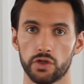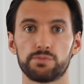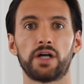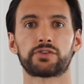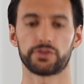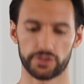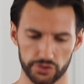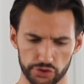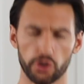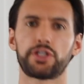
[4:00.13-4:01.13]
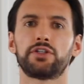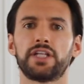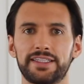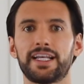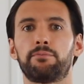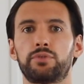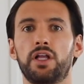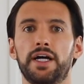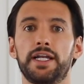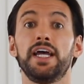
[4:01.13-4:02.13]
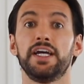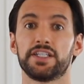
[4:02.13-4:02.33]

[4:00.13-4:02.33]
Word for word: muscles to circulate that blood,